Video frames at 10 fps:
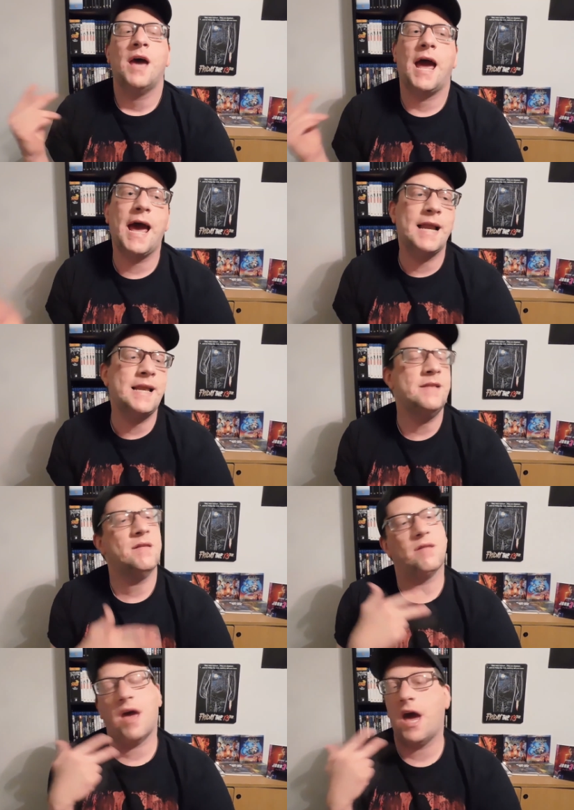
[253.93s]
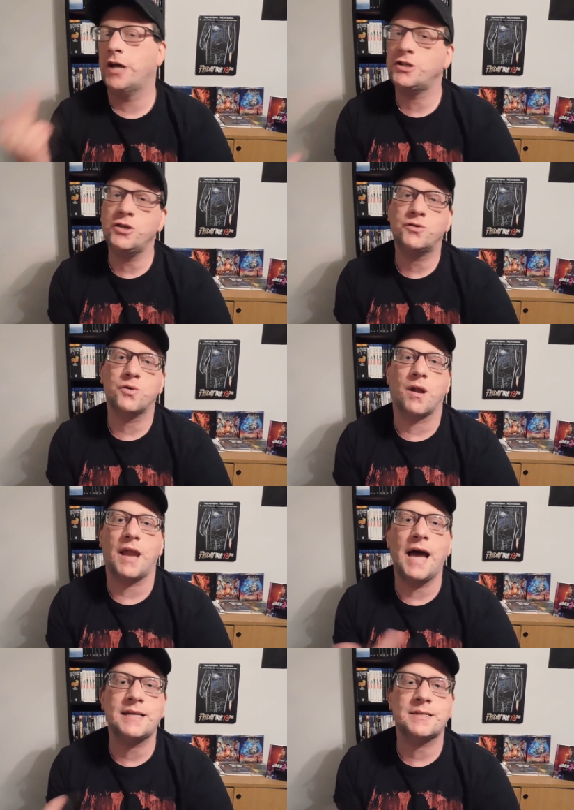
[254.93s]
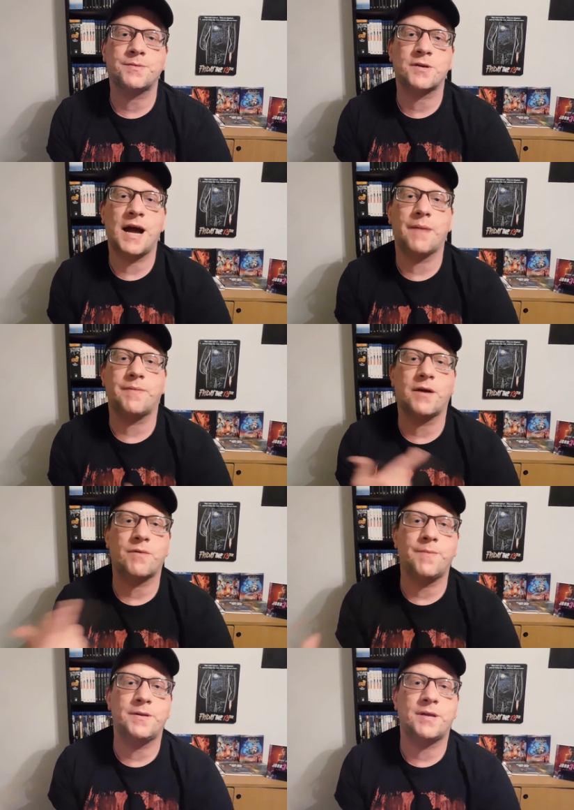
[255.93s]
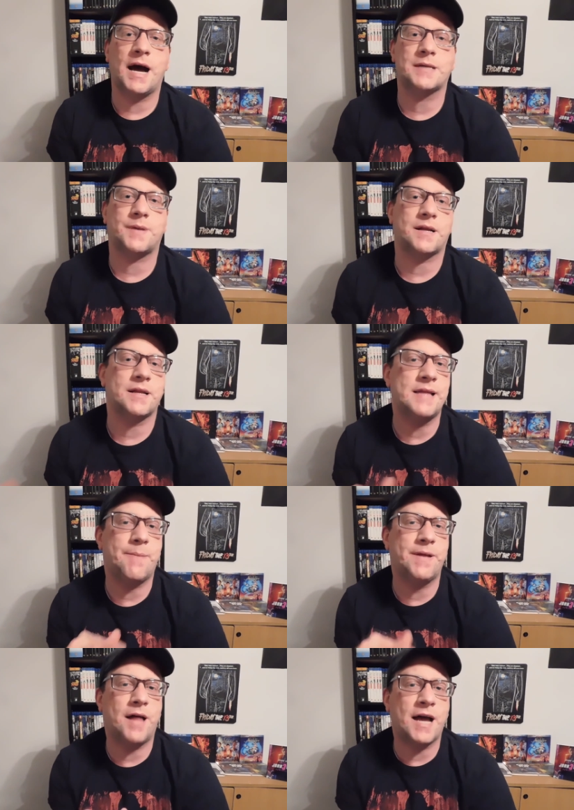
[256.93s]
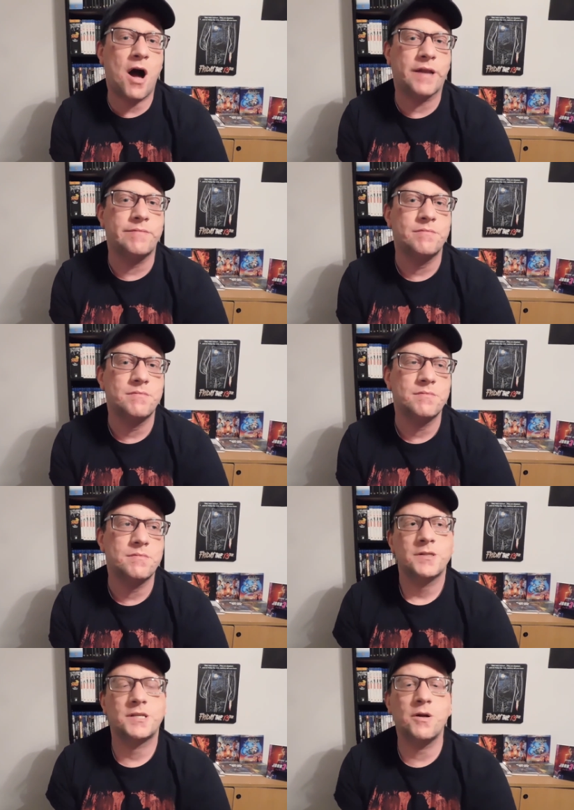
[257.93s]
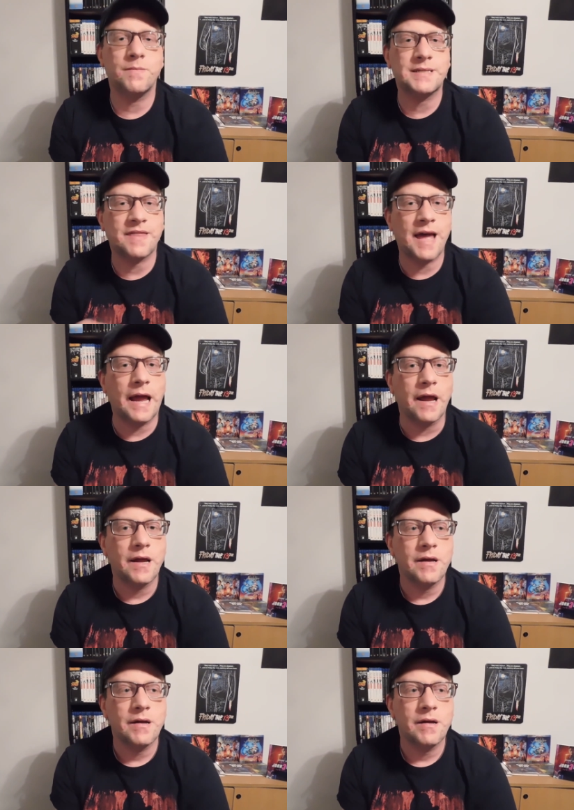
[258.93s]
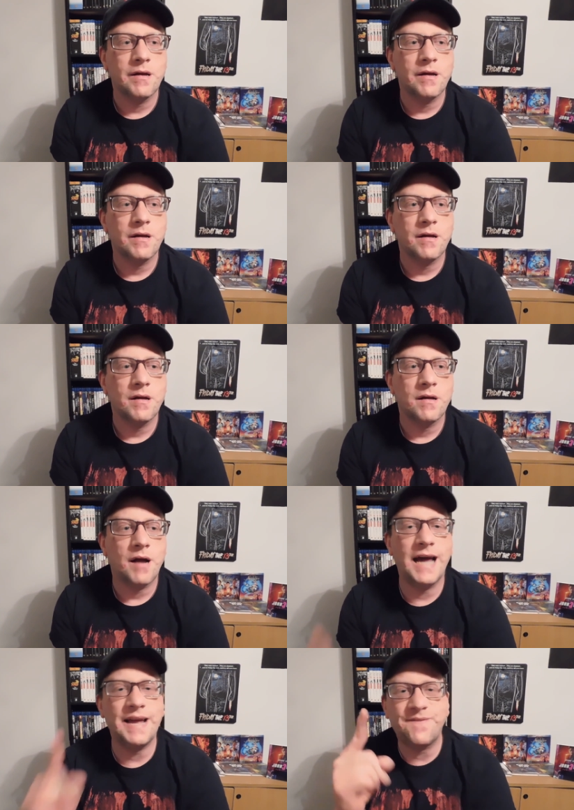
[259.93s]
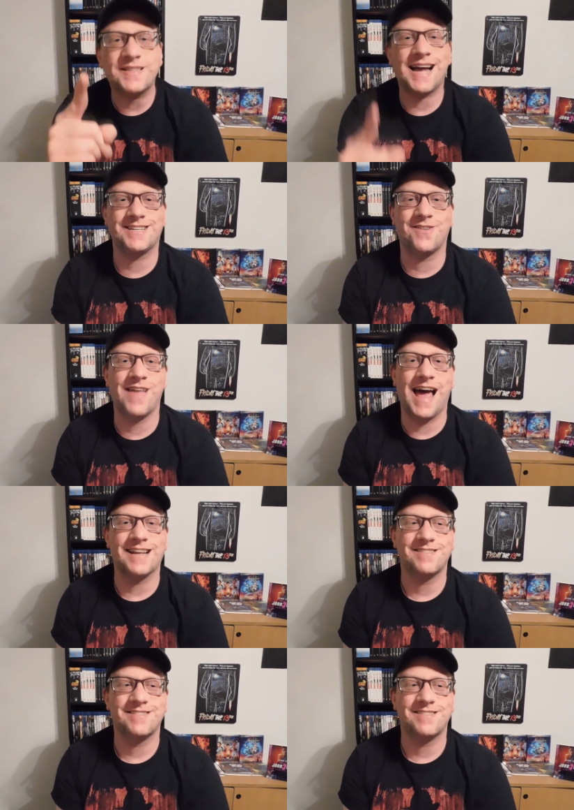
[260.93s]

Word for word: And as usual, like, subscribe, get reputized by clicking that bell icon so you don't miss a thing. I emphasize on that.